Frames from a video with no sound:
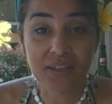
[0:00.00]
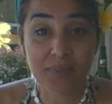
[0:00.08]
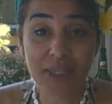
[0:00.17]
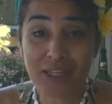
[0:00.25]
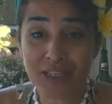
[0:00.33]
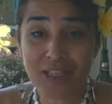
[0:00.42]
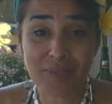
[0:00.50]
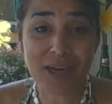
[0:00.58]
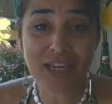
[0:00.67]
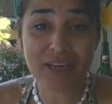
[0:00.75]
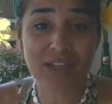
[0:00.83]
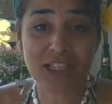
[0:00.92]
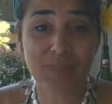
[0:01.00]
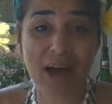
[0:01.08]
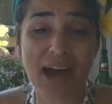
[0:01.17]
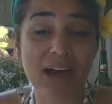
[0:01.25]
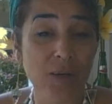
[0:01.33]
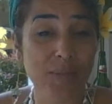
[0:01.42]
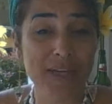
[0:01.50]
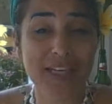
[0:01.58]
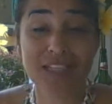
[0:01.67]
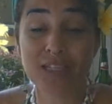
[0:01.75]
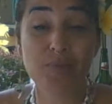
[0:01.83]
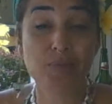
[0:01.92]
because it's making me smile,
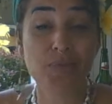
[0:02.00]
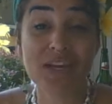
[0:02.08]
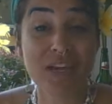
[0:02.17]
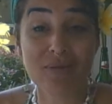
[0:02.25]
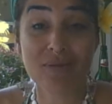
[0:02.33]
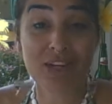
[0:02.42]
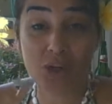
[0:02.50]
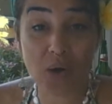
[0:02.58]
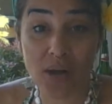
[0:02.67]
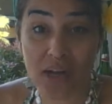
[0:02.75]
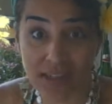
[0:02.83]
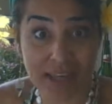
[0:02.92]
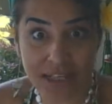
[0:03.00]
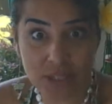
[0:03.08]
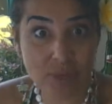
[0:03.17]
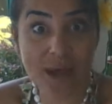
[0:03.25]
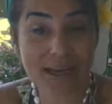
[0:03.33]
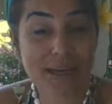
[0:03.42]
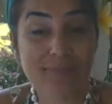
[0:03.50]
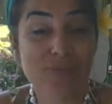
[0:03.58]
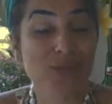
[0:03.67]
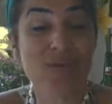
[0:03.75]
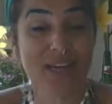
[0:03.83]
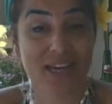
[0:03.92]
because it's bringing me joy. That's why I'm
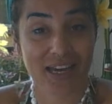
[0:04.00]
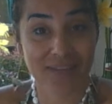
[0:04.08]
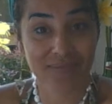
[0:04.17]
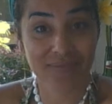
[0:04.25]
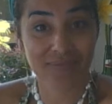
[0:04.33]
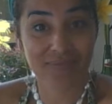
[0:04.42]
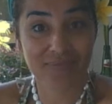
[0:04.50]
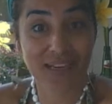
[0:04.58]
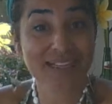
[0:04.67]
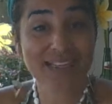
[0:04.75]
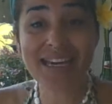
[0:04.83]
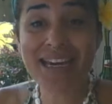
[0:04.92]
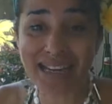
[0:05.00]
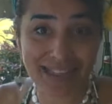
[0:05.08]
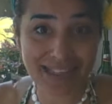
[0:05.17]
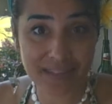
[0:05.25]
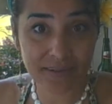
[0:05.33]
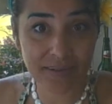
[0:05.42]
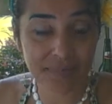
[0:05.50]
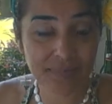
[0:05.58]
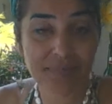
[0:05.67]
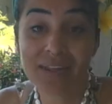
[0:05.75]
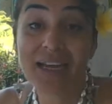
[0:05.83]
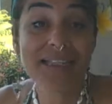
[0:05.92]
doing it. That's it.
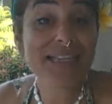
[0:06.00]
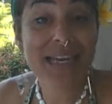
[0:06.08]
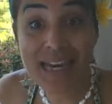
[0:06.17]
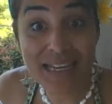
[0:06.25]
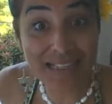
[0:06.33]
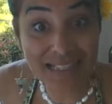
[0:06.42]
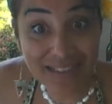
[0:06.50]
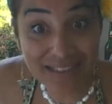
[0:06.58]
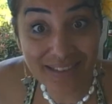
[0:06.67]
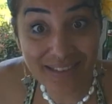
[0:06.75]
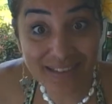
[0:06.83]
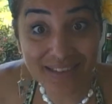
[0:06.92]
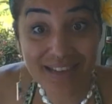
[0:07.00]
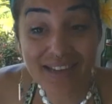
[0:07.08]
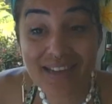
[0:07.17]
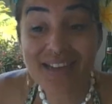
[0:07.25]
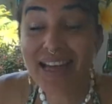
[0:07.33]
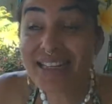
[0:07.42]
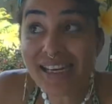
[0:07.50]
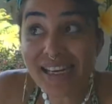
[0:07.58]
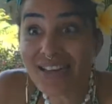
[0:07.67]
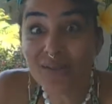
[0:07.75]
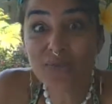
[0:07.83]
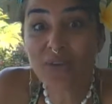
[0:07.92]
That's it. That's
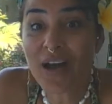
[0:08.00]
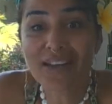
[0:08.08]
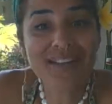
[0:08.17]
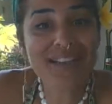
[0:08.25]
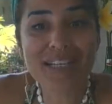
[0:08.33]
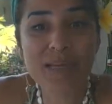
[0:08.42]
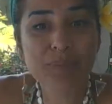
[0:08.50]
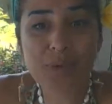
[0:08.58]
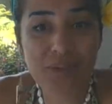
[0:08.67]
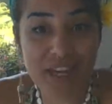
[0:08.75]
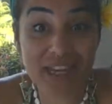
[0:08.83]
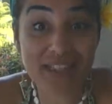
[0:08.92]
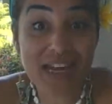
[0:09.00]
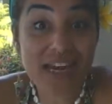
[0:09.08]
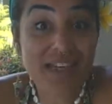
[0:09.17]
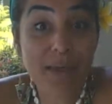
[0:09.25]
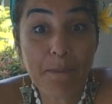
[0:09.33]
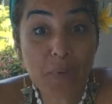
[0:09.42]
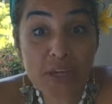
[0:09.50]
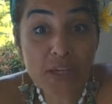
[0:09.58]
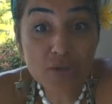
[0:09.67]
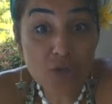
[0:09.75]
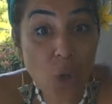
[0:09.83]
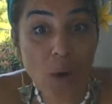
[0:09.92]
it. Find the simple things that bring
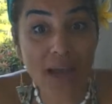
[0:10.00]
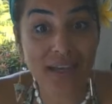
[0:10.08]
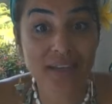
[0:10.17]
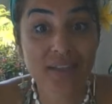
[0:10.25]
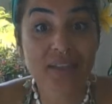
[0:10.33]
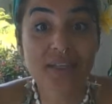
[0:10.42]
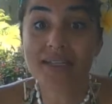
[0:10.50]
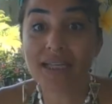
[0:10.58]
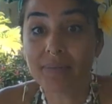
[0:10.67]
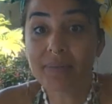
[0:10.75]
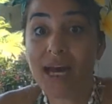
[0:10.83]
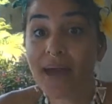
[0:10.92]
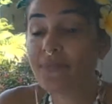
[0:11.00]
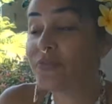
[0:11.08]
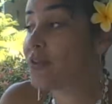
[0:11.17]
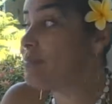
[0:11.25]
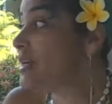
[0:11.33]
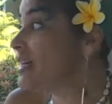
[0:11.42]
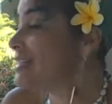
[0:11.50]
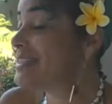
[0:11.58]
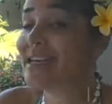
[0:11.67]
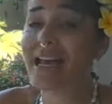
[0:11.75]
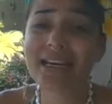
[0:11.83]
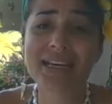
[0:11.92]
you joy. Sometimes for me, it's
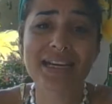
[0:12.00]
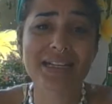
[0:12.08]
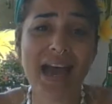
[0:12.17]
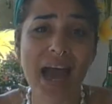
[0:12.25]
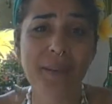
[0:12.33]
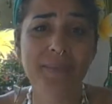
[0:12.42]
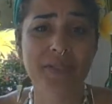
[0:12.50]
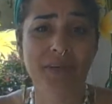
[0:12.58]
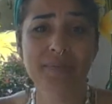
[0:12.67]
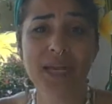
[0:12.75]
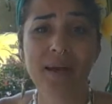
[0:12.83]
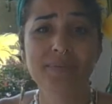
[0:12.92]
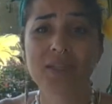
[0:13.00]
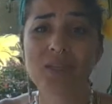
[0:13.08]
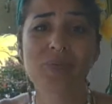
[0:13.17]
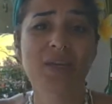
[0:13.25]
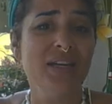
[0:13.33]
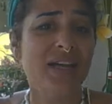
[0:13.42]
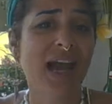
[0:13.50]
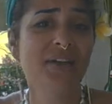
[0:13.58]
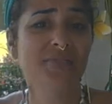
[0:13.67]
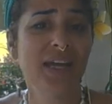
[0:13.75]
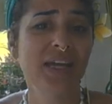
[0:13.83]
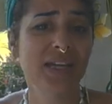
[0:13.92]
taking a nap. Sometimes it's being
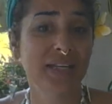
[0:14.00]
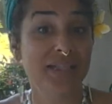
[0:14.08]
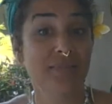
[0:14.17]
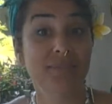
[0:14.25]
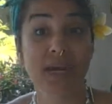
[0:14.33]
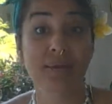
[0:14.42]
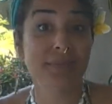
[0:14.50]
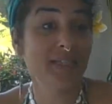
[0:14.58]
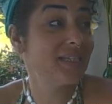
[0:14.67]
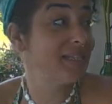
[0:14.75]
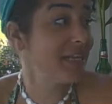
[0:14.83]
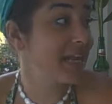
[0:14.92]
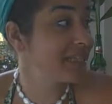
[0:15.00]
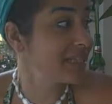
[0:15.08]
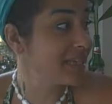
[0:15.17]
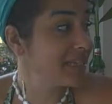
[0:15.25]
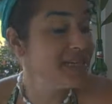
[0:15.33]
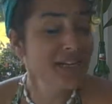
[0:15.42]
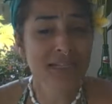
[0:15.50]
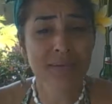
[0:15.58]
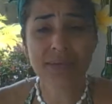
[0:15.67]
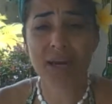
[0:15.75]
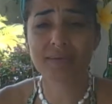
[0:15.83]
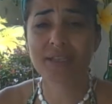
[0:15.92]
half naked. Sometimes it's dancing.
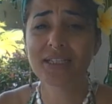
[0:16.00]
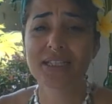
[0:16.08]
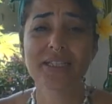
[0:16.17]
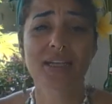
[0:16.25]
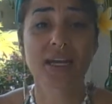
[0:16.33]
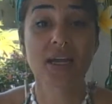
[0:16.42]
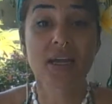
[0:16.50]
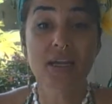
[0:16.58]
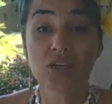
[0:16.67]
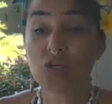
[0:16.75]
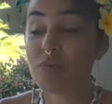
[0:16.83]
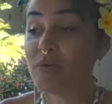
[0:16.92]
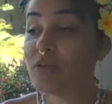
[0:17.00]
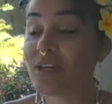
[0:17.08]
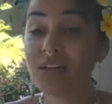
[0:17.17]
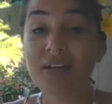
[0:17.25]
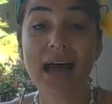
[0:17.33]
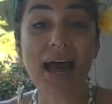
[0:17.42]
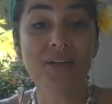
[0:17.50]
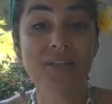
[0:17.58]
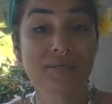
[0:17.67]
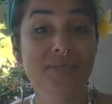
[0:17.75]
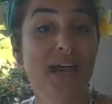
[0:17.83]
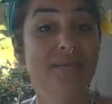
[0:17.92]
Sometimes it's listening to music loud.
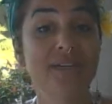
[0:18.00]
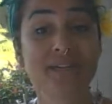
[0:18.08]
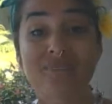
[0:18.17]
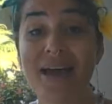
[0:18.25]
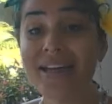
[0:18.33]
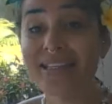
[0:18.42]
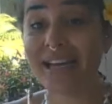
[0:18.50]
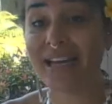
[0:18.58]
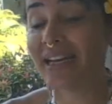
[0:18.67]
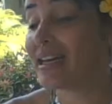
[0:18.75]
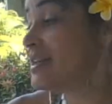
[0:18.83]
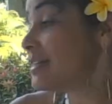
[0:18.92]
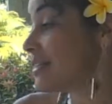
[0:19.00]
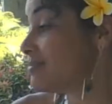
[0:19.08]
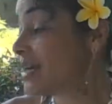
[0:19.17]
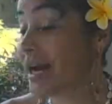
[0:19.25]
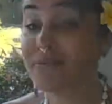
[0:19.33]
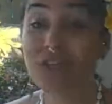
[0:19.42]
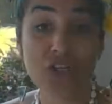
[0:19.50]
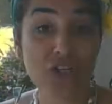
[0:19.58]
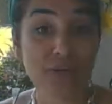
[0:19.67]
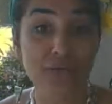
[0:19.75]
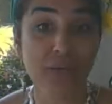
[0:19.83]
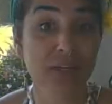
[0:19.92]
Sometimes it's meditating. Sometimes it's
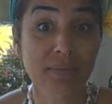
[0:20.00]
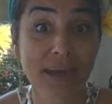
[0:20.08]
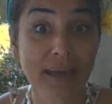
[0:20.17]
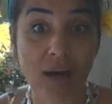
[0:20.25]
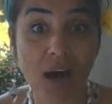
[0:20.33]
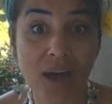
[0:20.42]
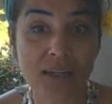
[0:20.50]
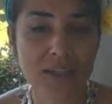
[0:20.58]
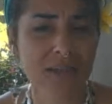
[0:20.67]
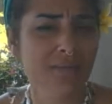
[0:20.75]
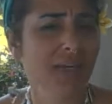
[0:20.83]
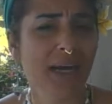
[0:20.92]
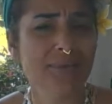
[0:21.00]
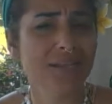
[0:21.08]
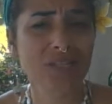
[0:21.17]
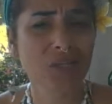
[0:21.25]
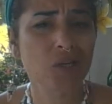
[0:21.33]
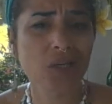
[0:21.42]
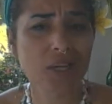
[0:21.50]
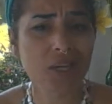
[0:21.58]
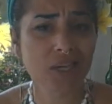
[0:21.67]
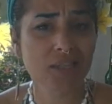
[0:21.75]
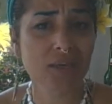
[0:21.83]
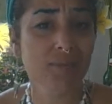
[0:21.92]
shuffling my cards. Sometimes it's
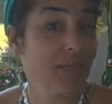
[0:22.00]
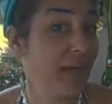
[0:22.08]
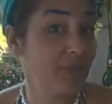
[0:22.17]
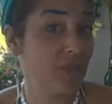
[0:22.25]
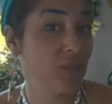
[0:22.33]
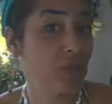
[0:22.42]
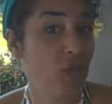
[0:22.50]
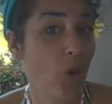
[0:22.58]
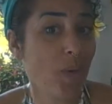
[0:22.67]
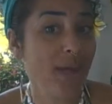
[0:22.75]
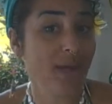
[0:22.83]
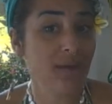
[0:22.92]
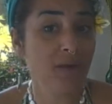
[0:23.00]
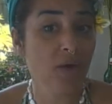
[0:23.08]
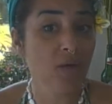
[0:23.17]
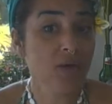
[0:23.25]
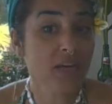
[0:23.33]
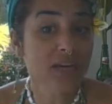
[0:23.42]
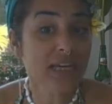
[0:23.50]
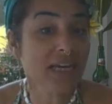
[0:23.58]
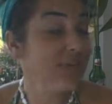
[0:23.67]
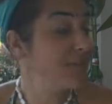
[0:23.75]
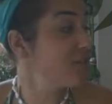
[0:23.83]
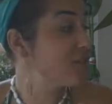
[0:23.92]
cooking. Sometimes it's sewing, you know,
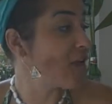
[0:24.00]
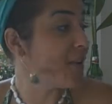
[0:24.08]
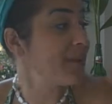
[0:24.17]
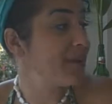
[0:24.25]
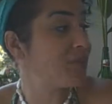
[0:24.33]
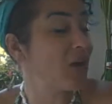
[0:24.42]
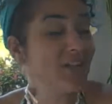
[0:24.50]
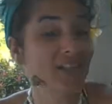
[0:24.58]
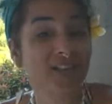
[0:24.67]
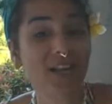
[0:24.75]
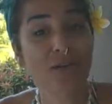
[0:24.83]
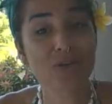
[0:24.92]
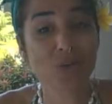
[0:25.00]
even stopping projects I was